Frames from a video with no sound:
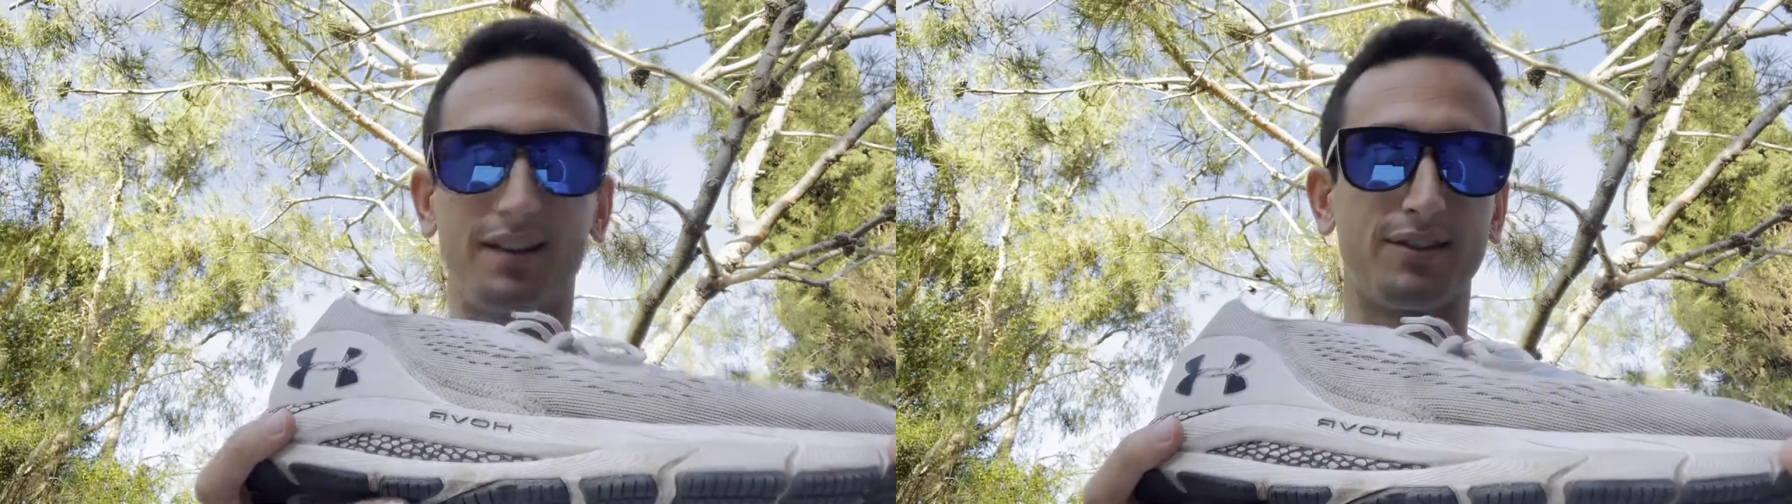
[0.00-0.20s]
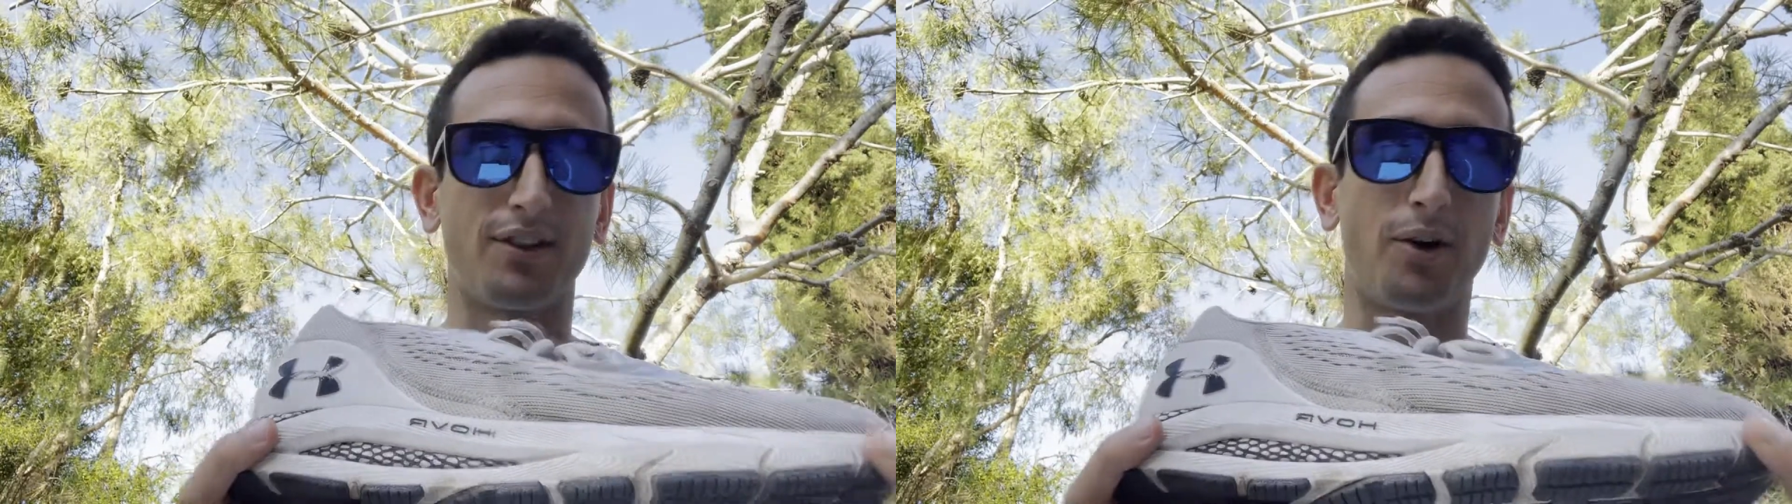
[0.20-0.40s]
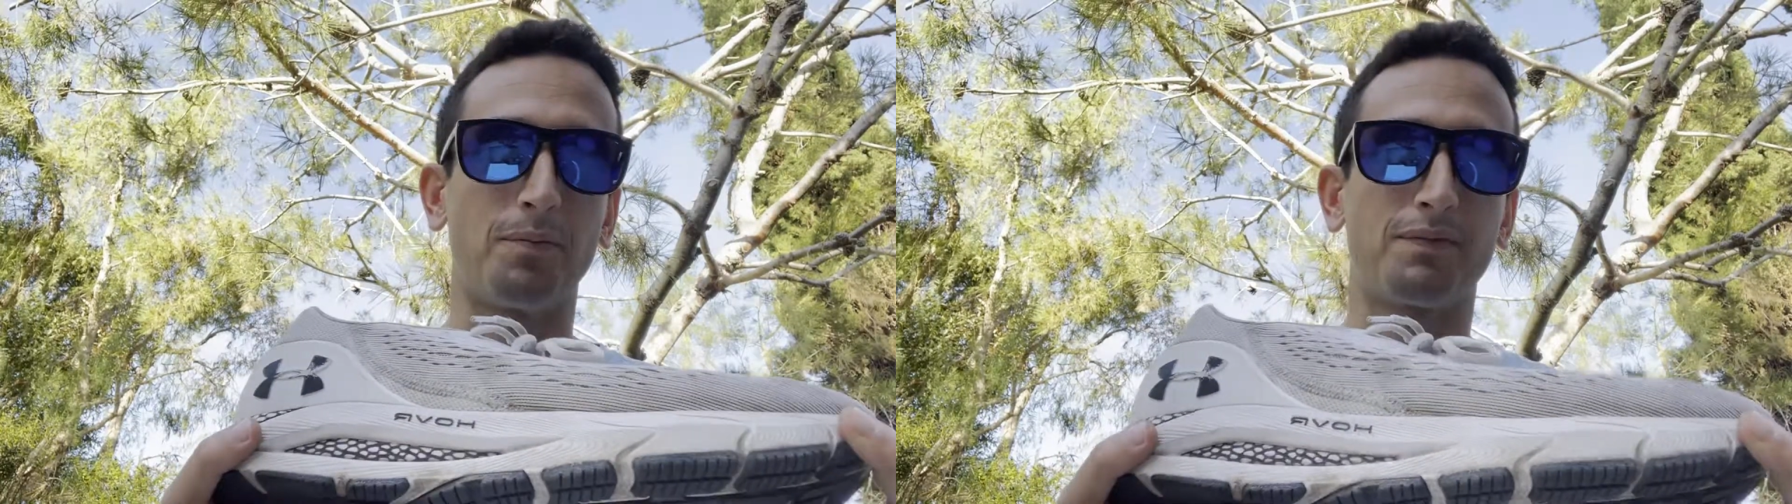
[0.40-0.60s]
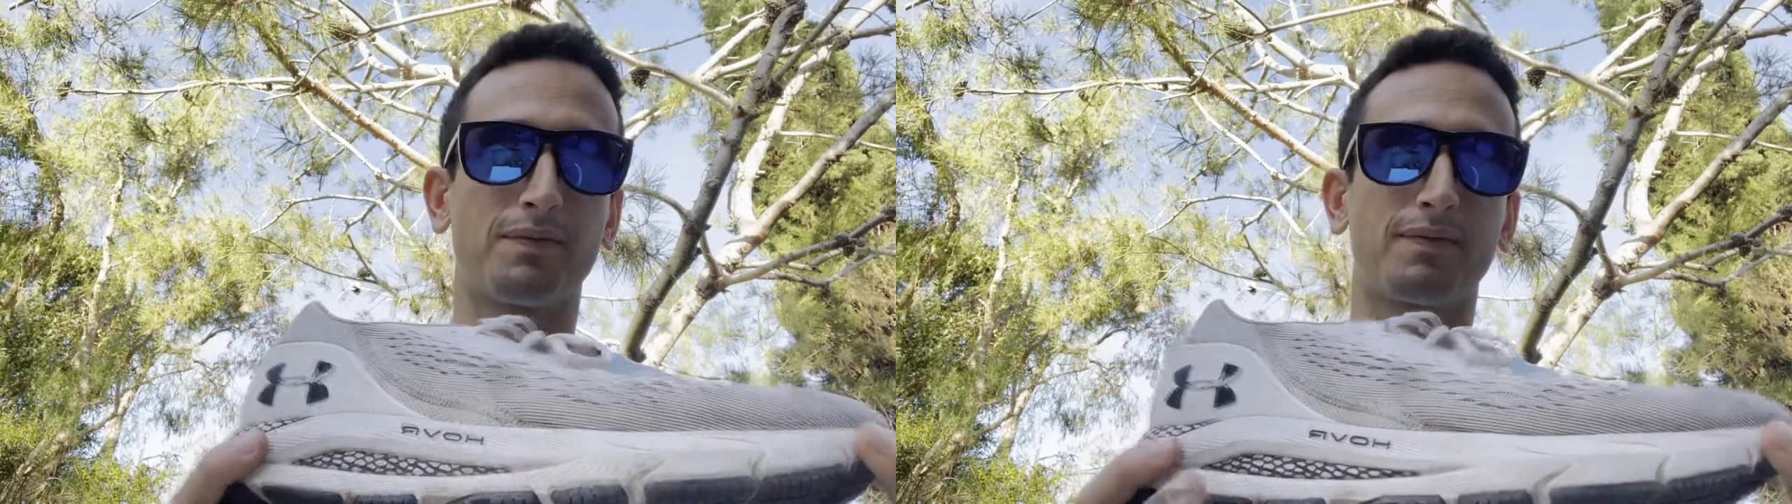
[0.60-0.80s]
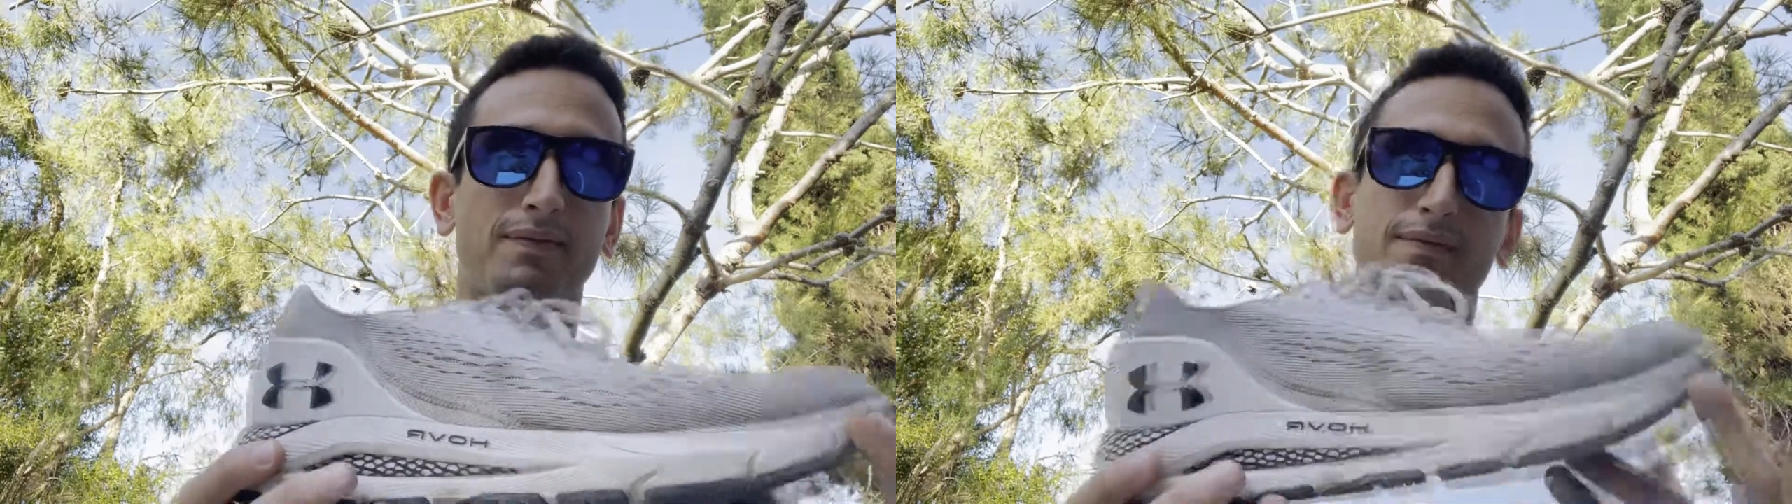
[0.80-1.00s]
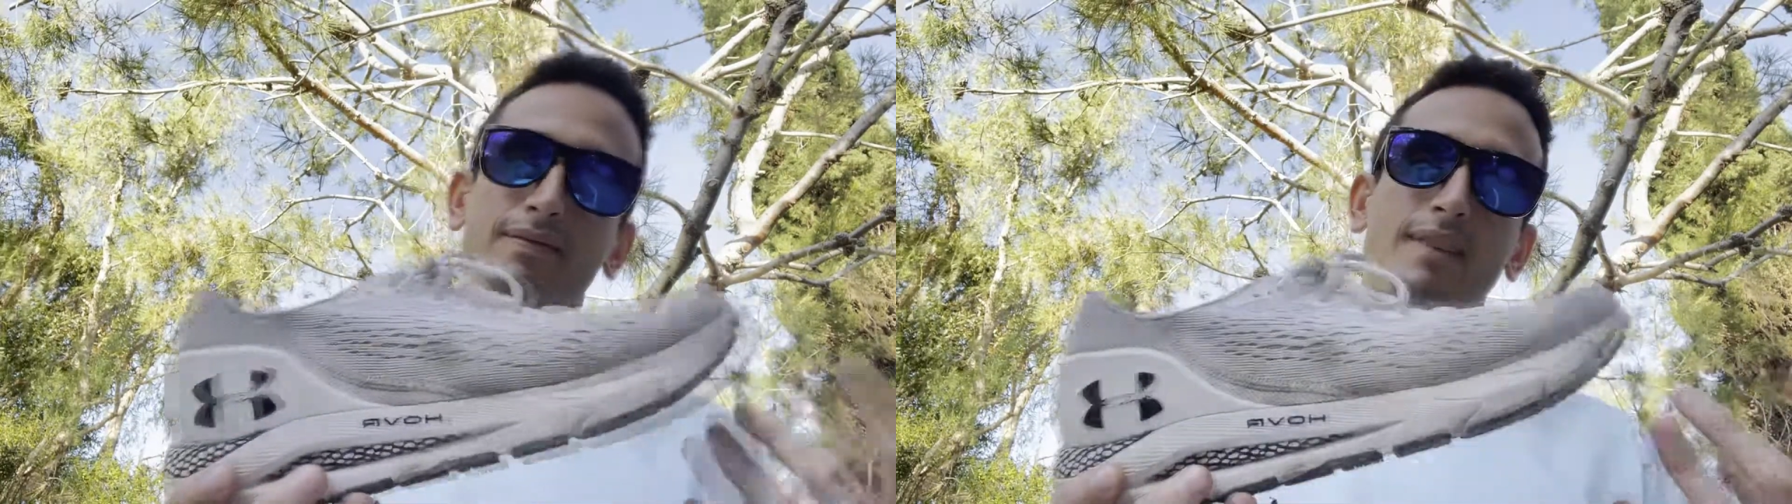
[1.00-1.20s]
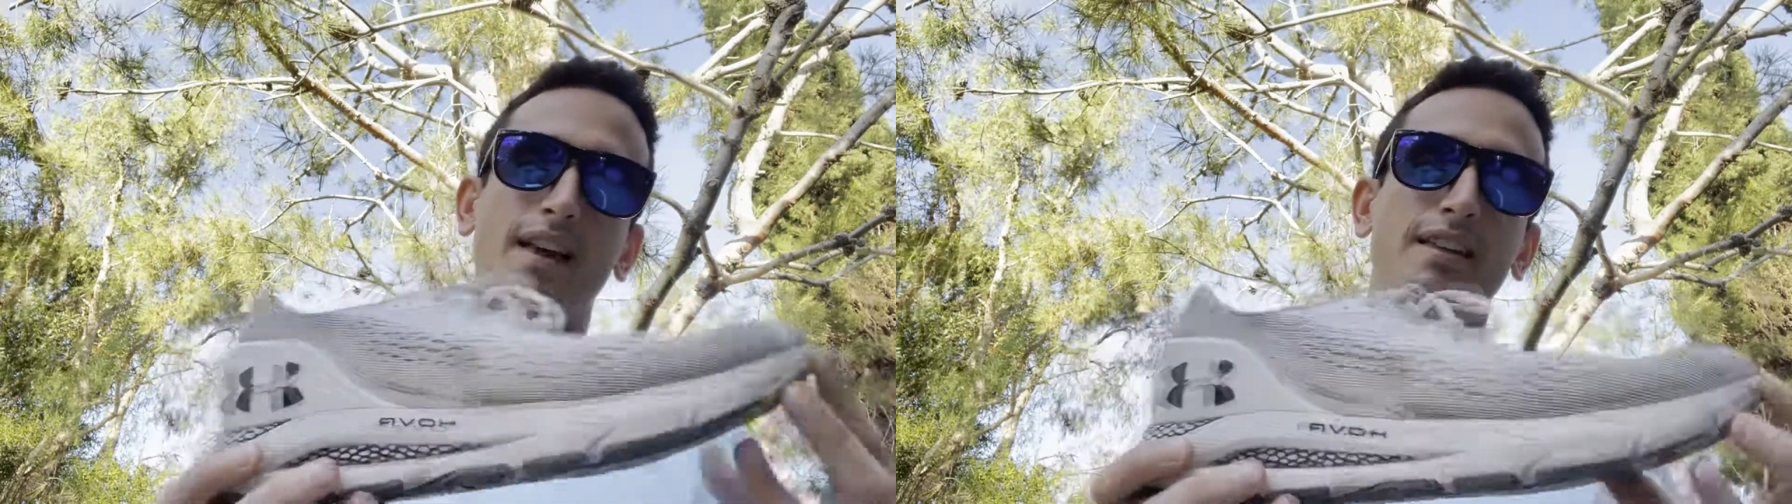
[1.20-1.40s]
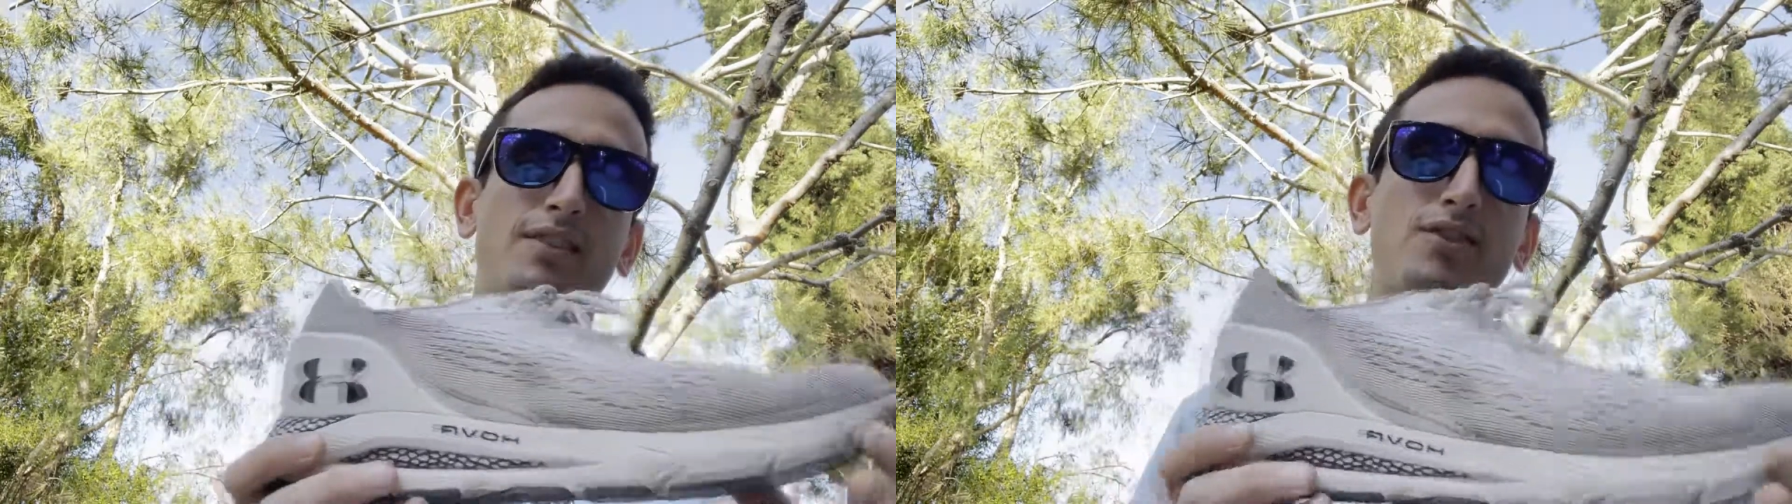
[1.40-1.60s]
So I
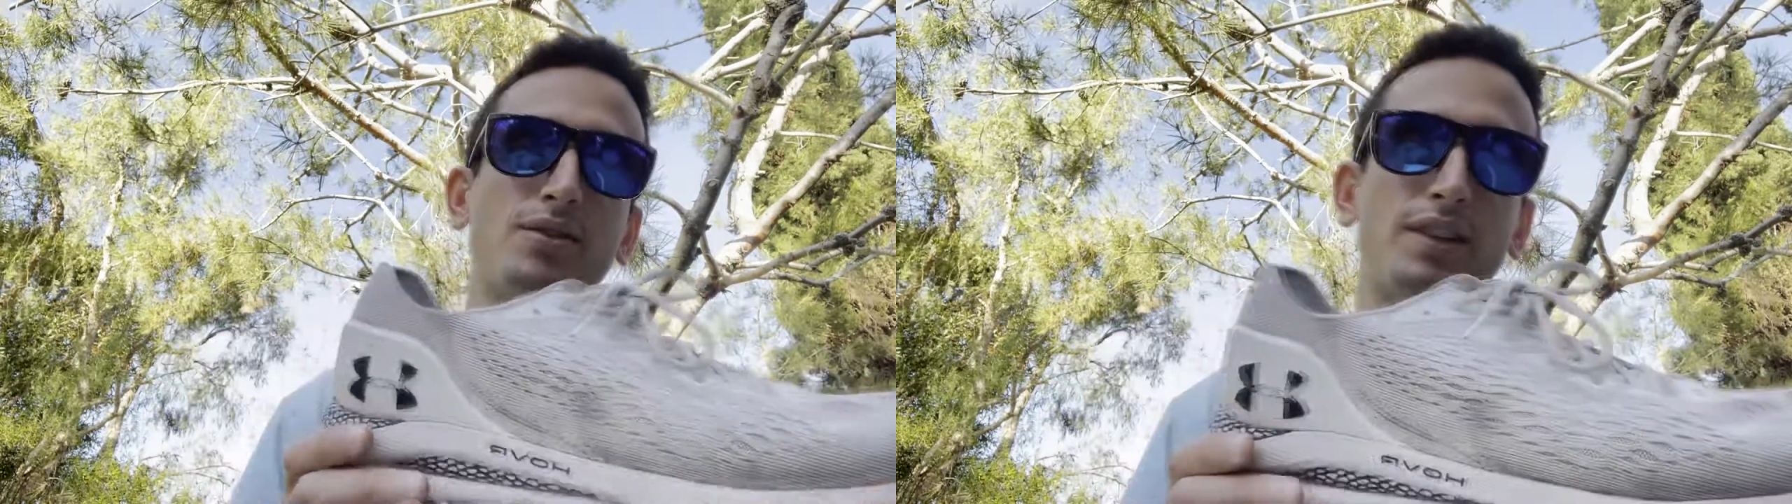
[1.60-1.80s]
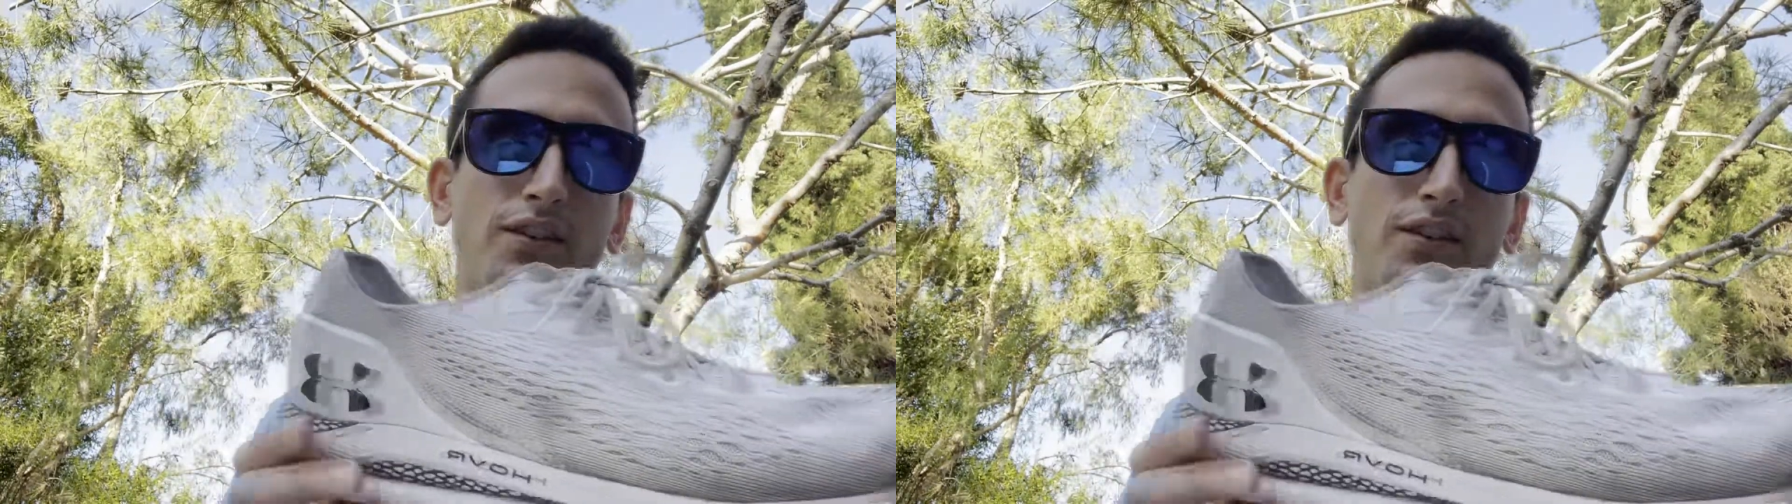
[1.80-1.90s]
think the shoes have